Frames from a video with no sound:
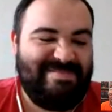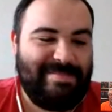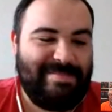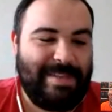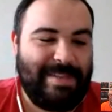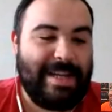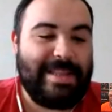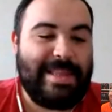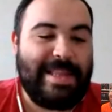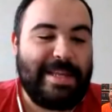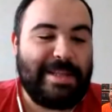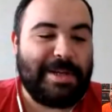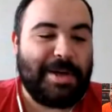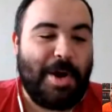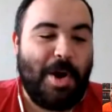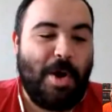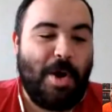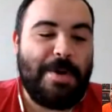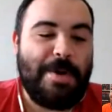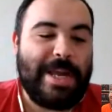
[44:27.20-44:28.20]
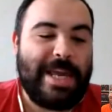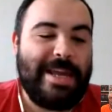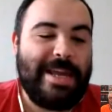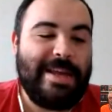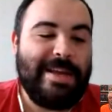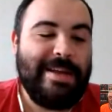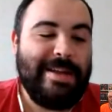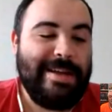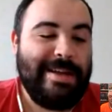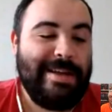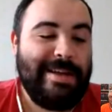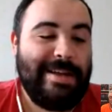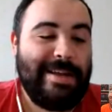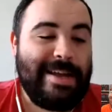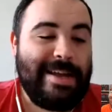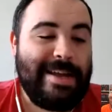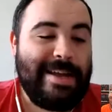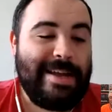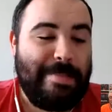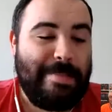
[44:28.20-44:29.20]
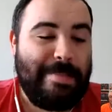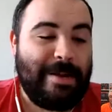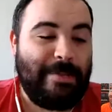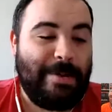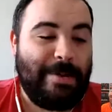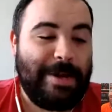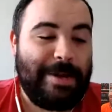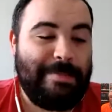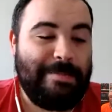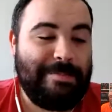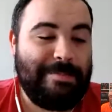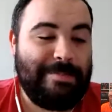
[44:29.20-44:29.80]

I think they're hokey in a bad way.